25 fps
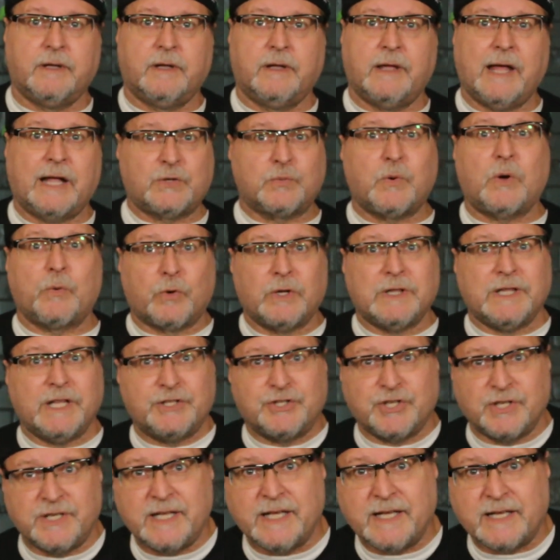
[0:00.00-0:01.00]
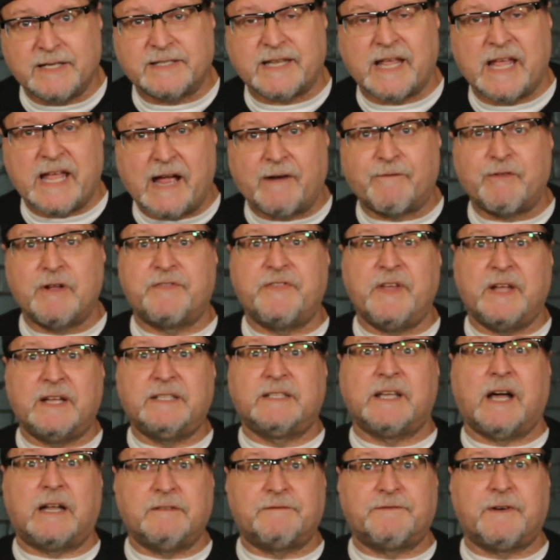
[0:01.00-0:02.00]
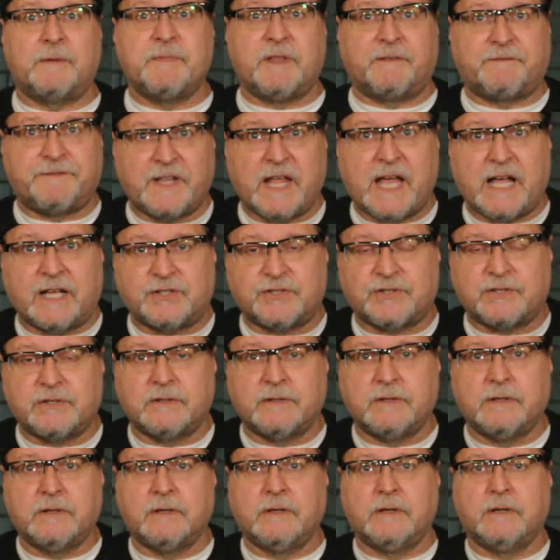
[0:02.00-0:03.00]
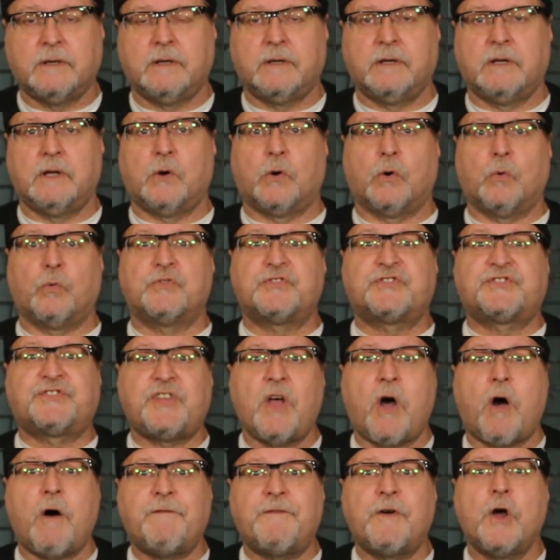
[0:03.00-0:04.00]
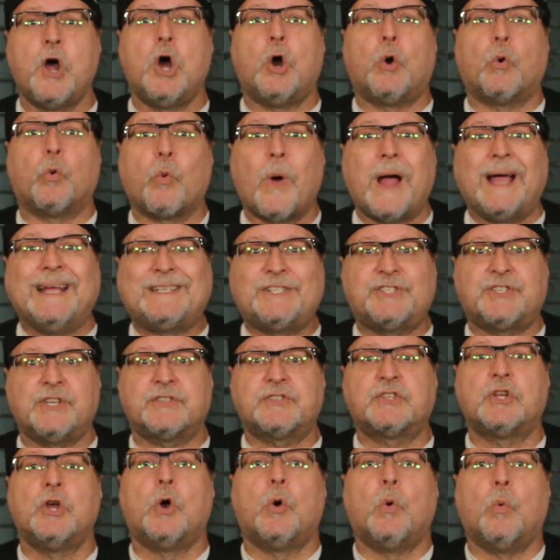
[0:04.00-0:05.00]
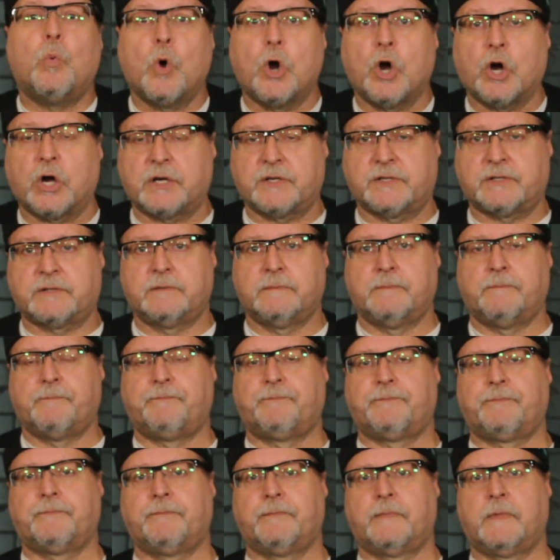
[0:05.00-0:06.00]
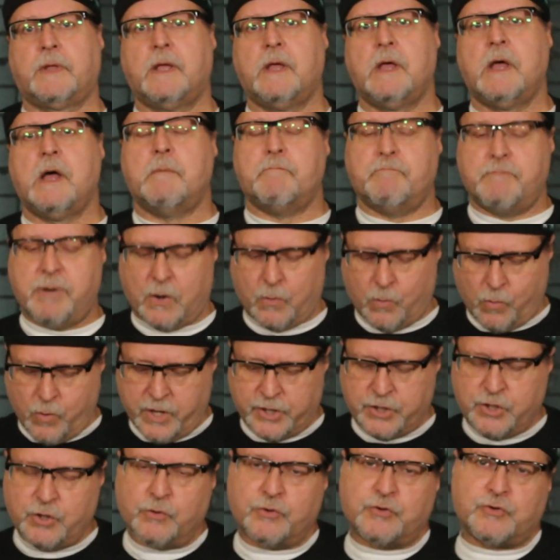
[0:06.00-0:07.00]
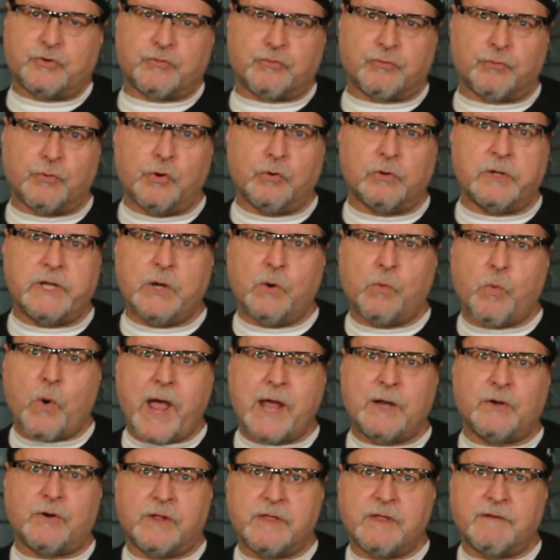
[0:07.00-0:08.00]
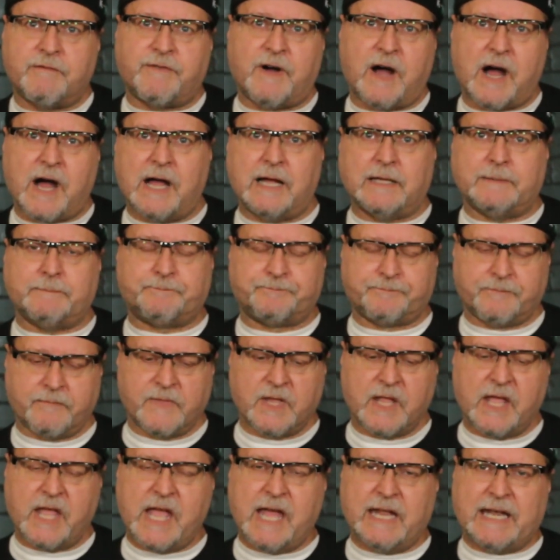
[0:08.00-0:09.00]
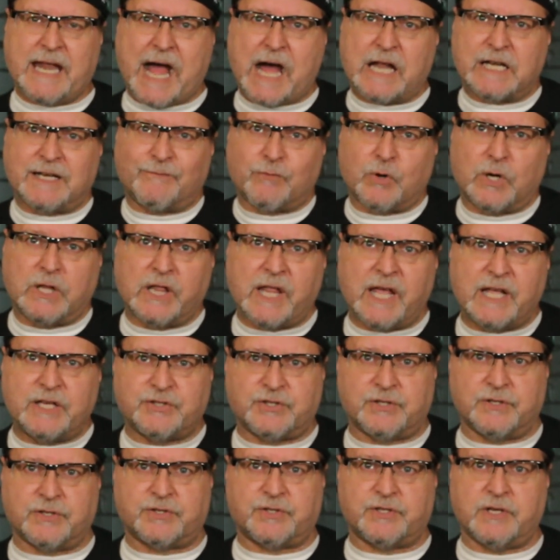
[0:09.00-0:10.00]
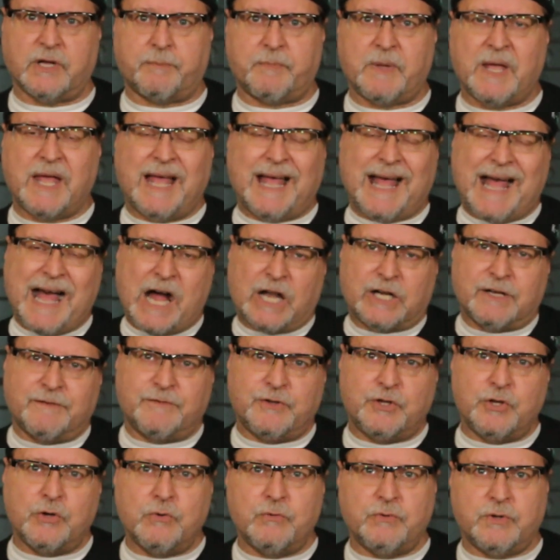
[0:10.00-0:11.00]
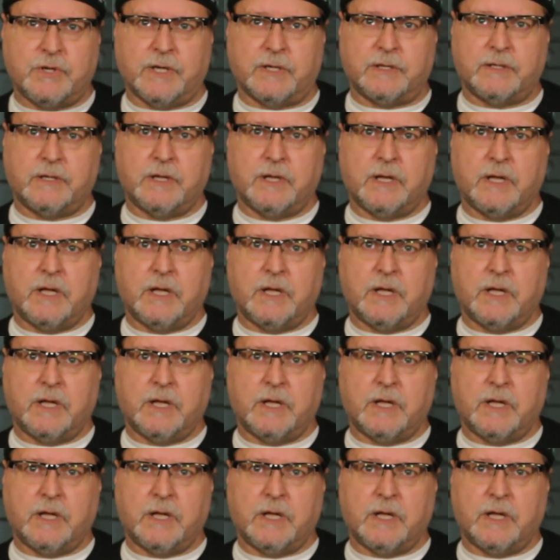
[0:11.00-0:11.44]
That's what religion is. Everything done from the flesh. Self-righteous works. But when you truly wait on the vine, and out of relationship, out of union,